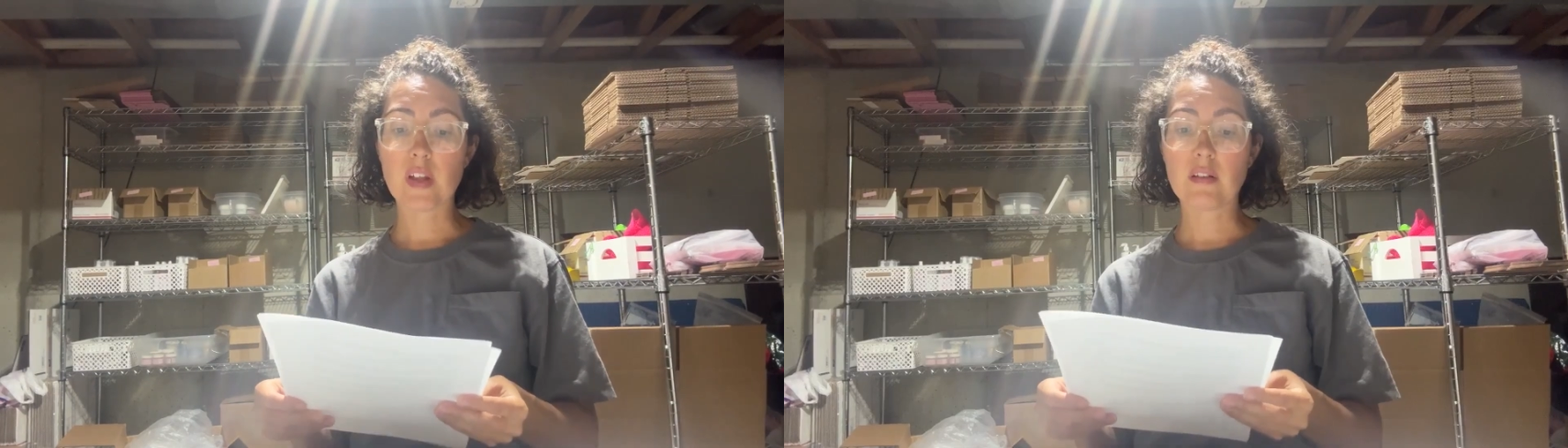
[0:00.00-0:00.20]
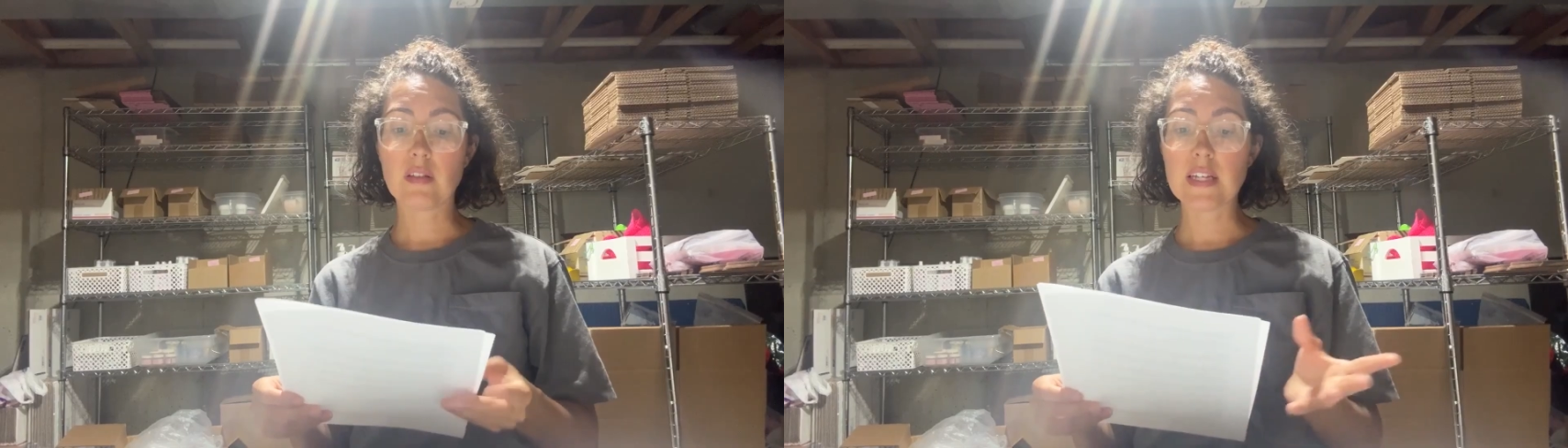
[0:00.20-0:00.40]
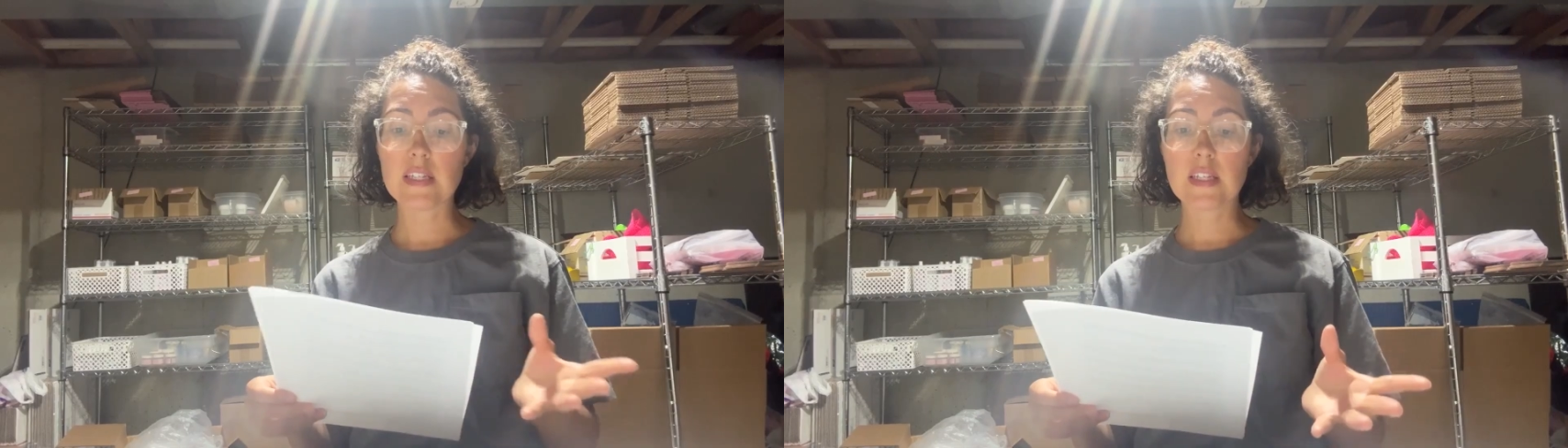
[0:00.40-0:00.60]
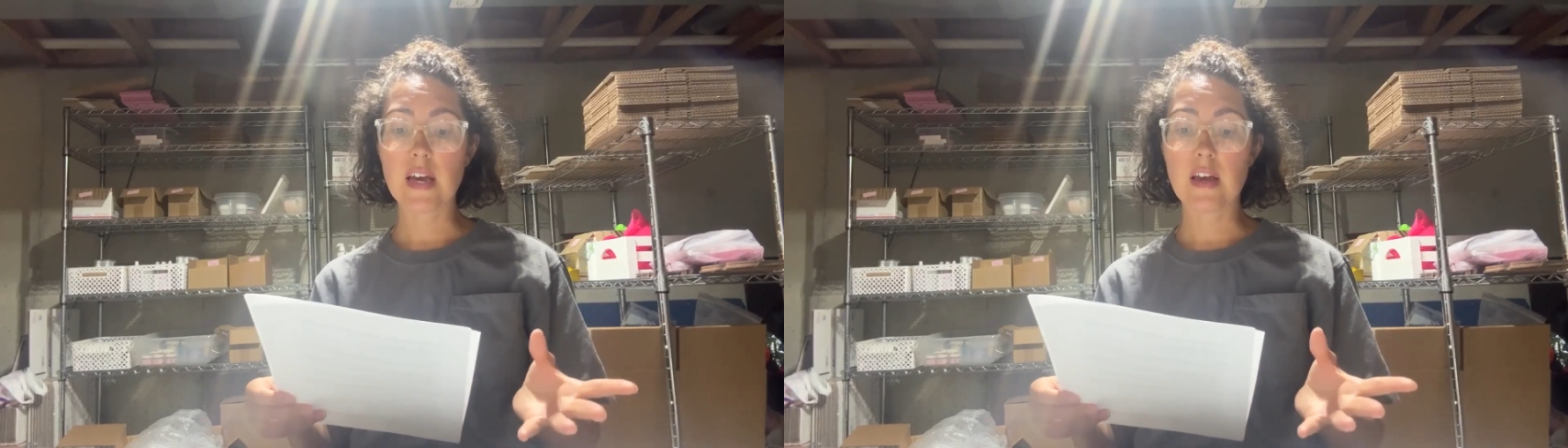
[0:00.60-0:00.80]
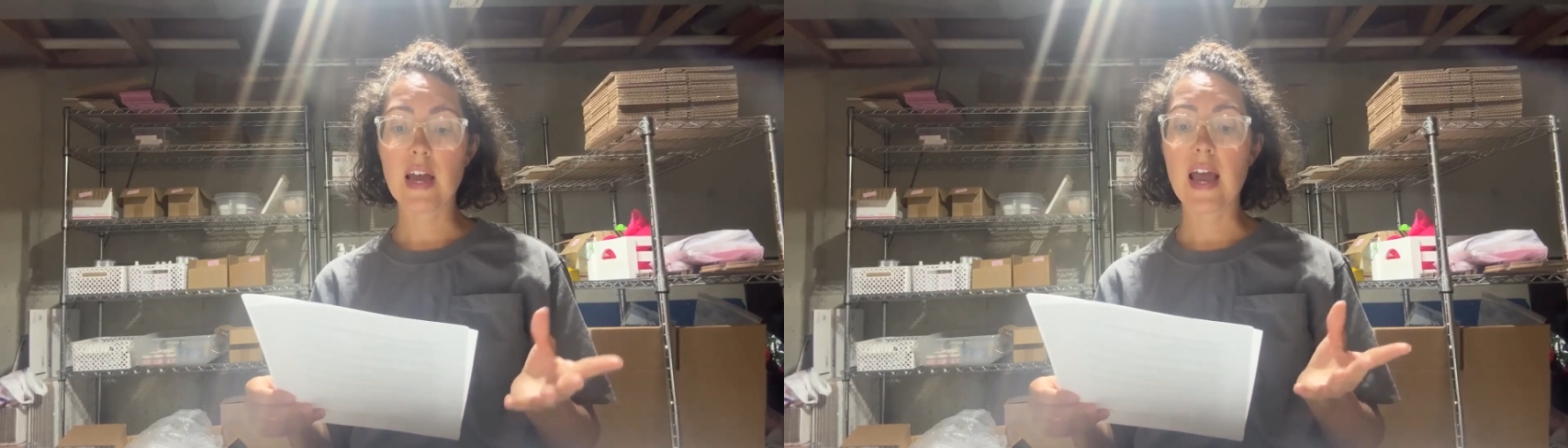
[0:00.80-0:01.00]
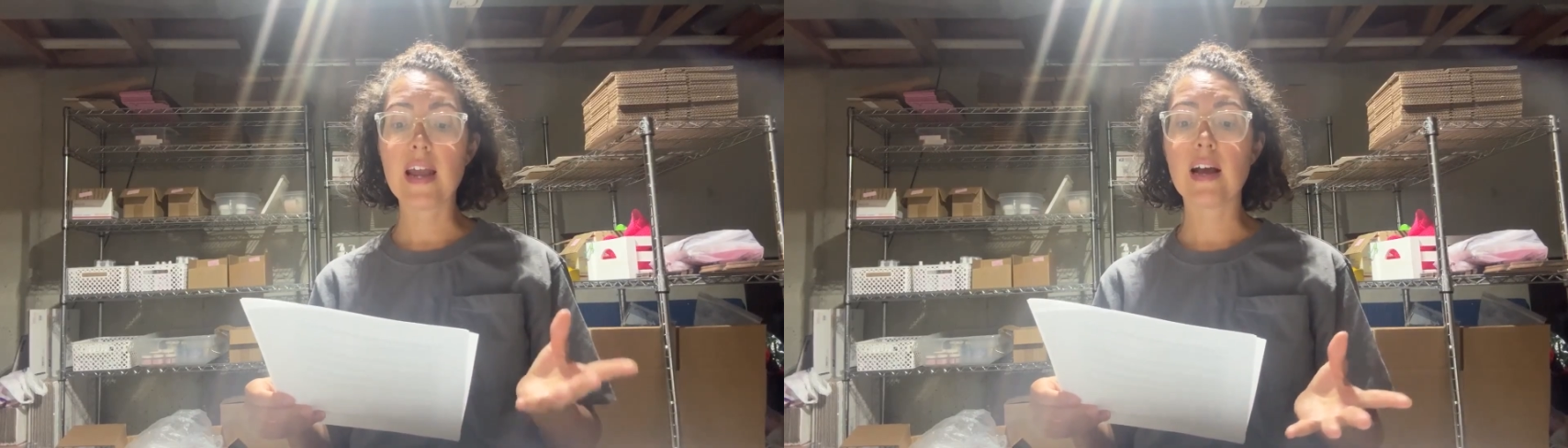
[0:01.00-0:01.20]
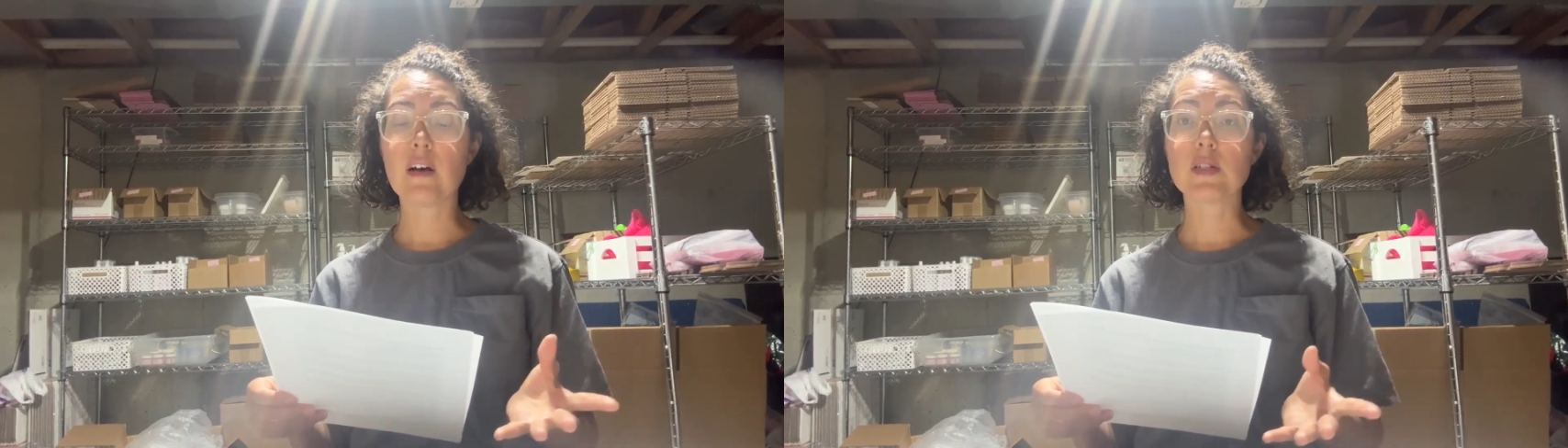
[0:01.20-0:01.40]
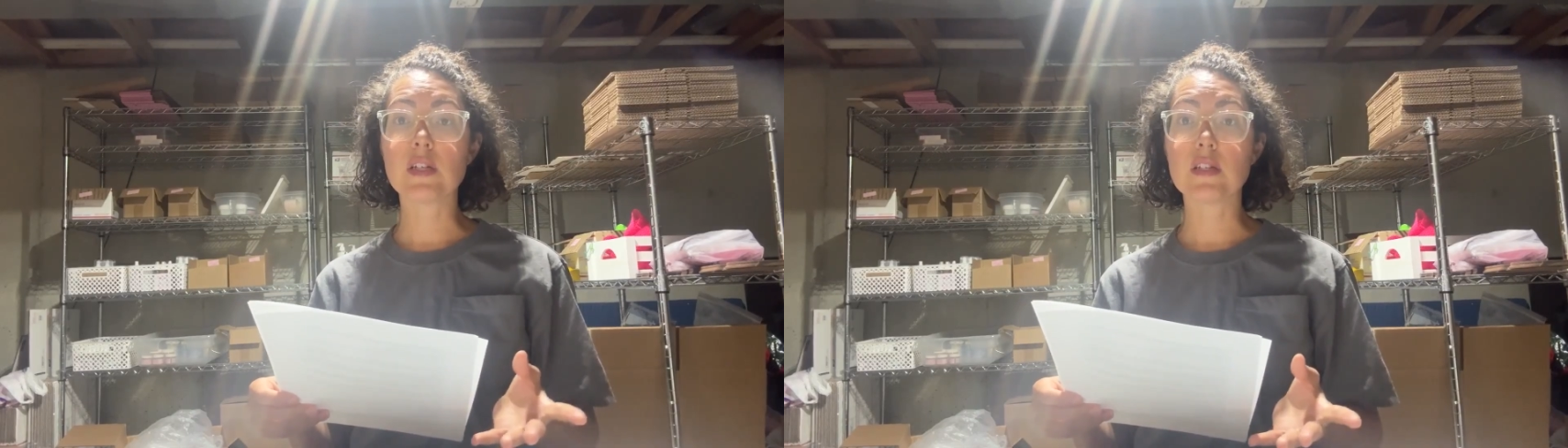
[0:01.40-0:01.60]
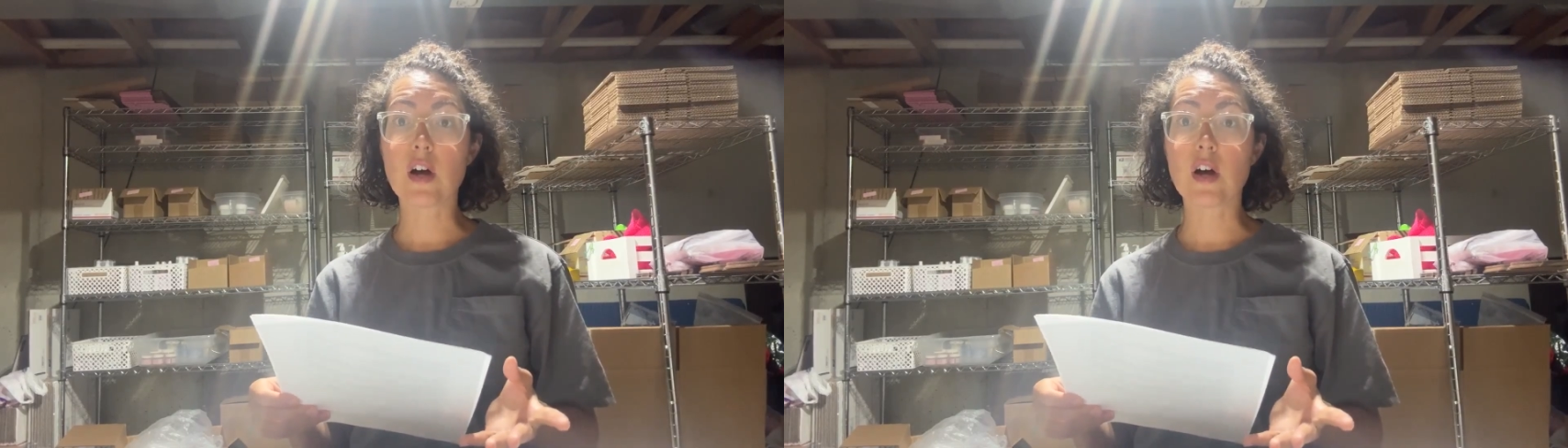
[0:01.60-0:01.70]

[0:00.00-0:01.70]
let's say 8 ounces